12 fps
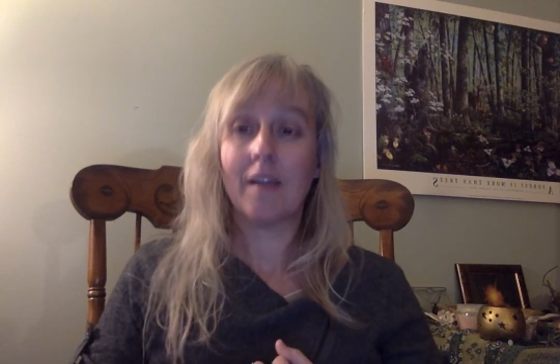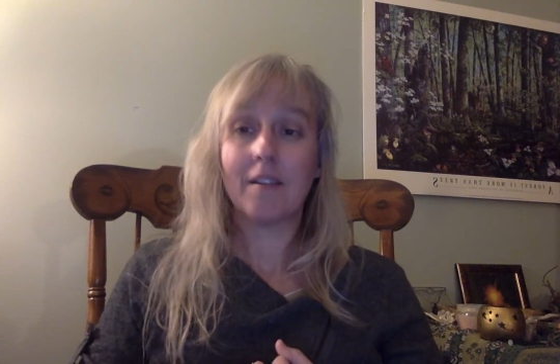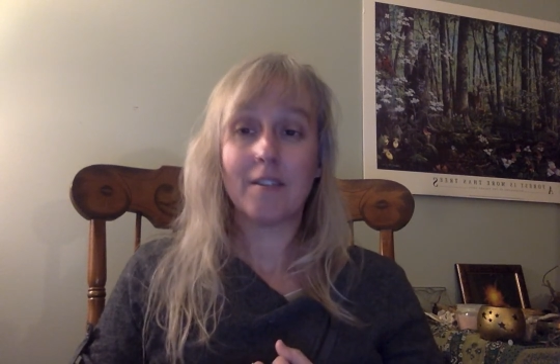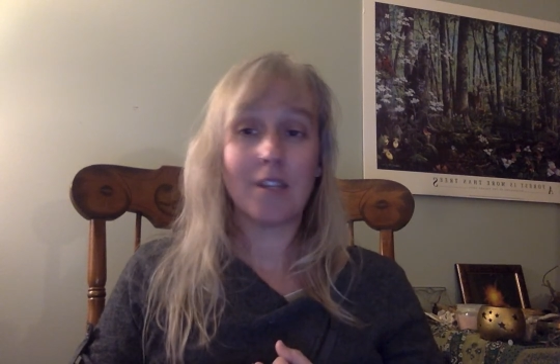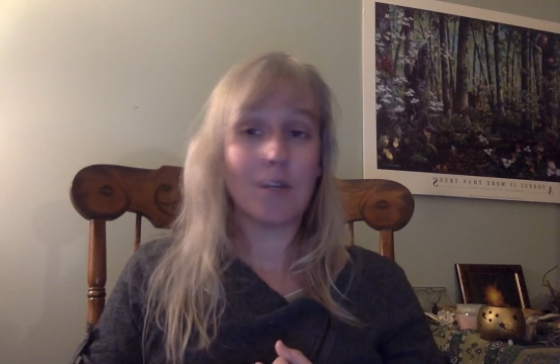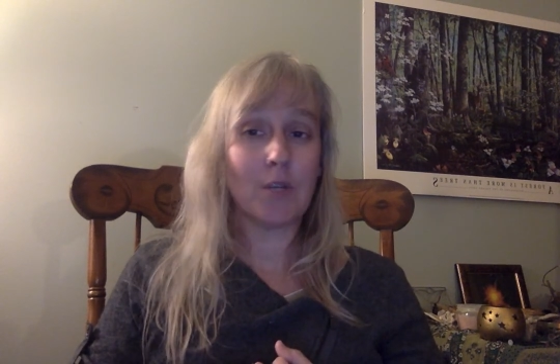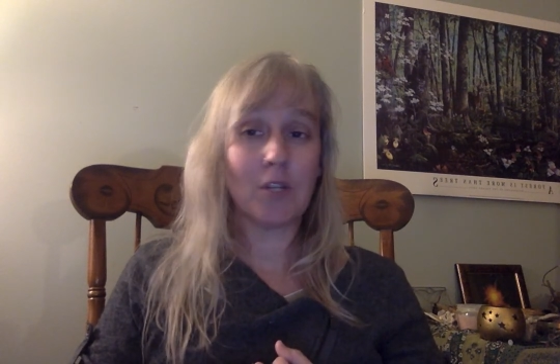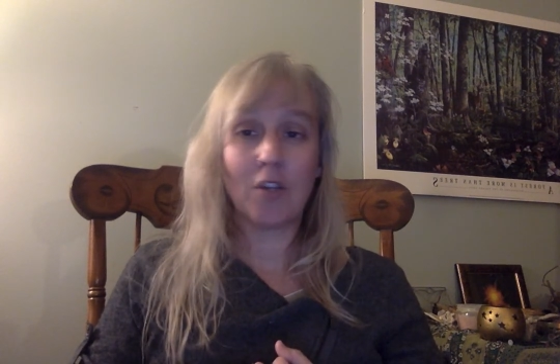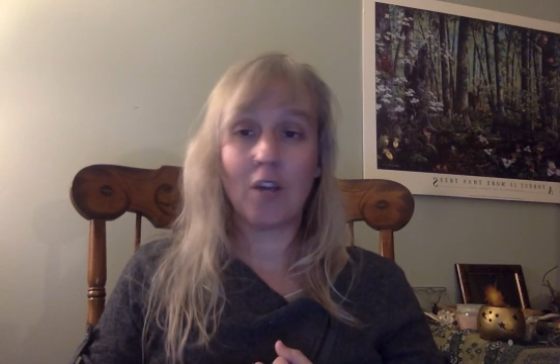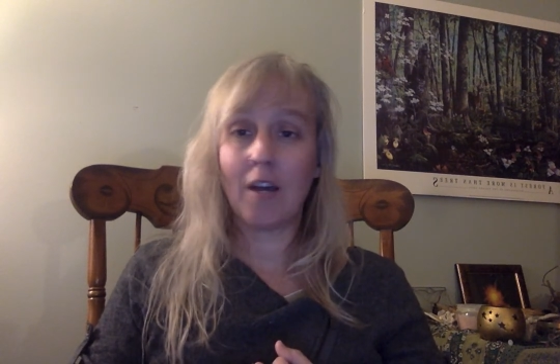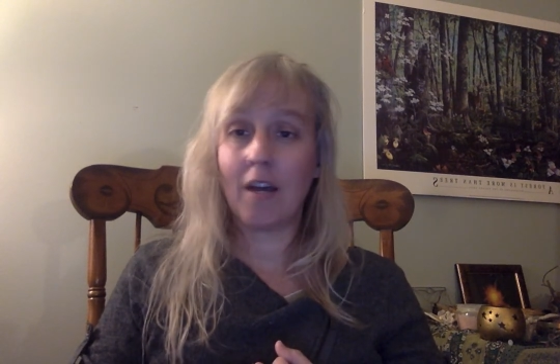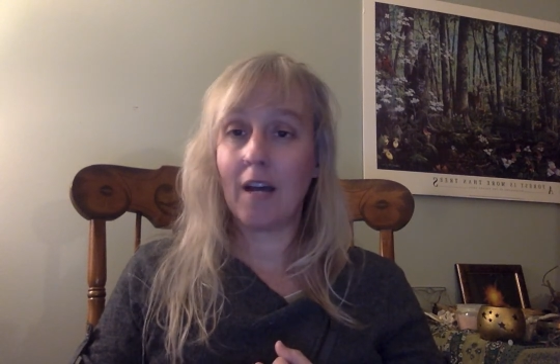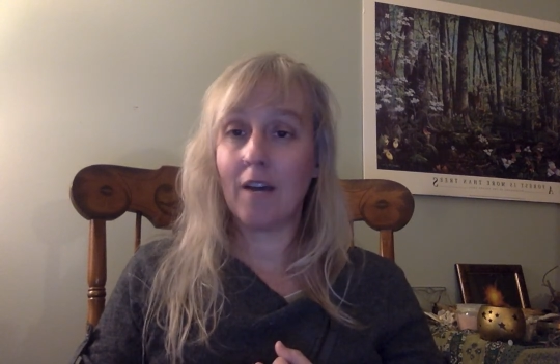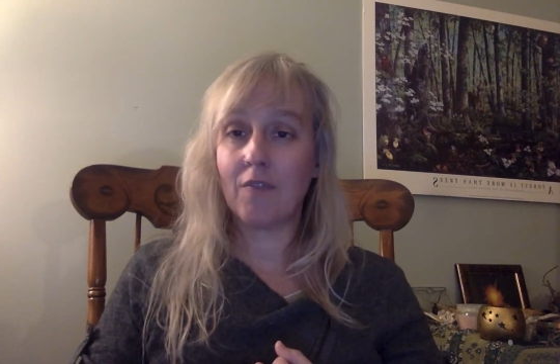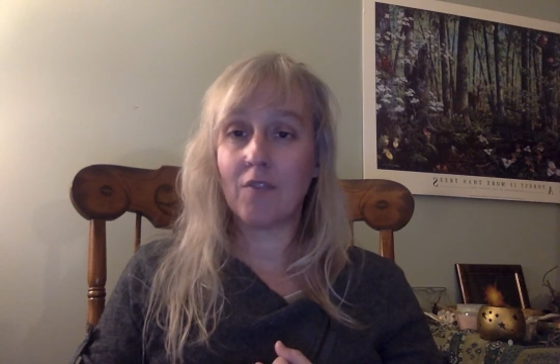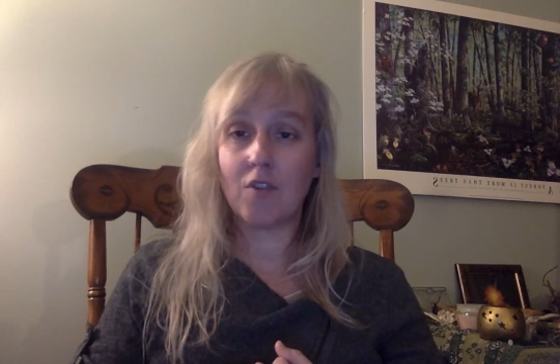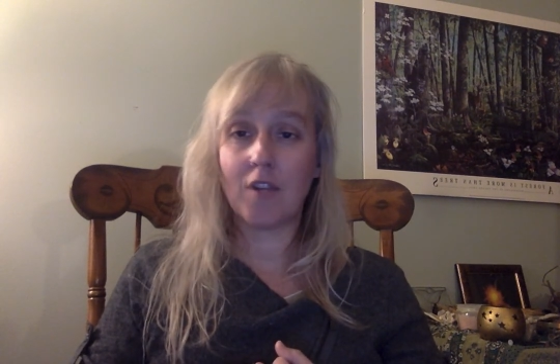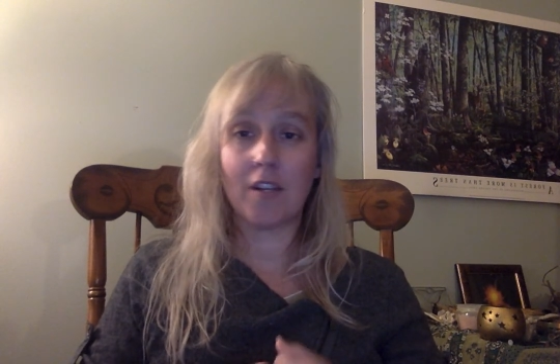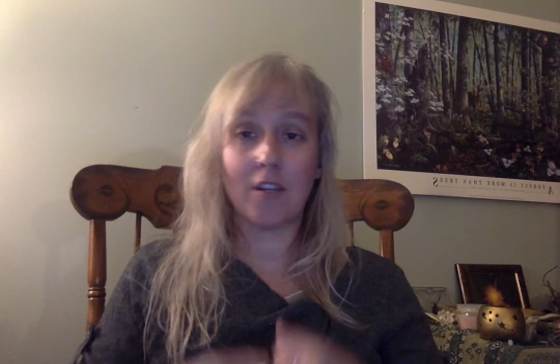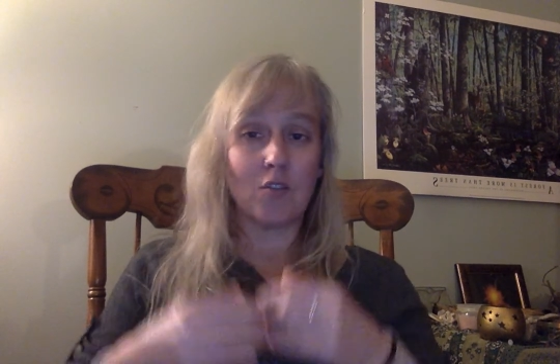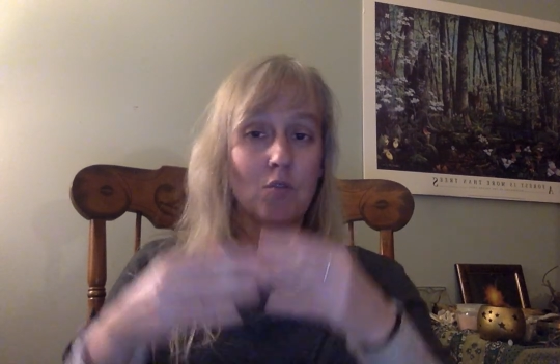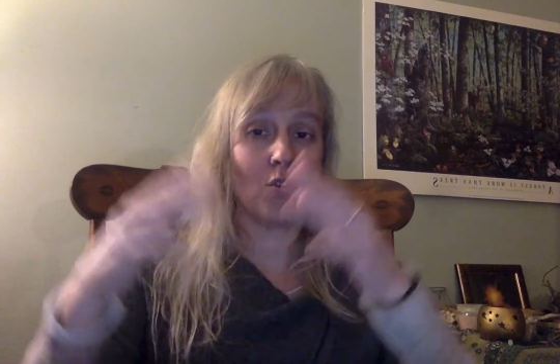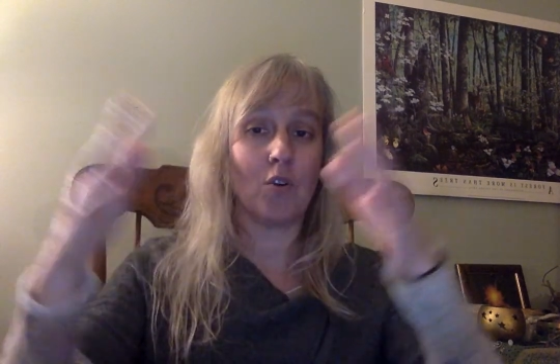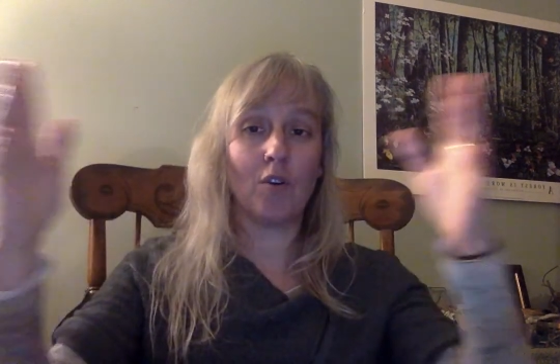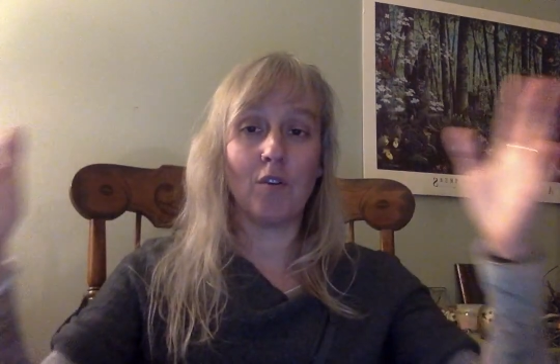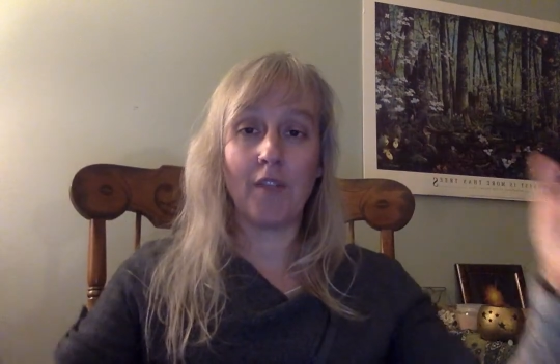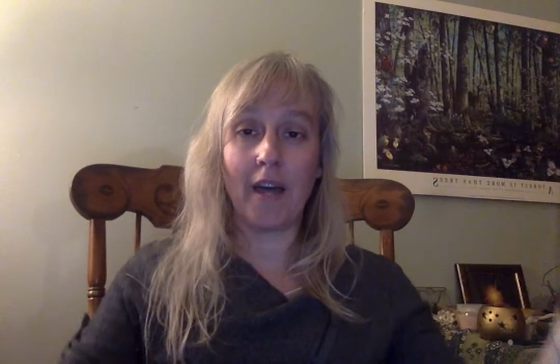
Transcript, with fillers: so that we do not have to try to control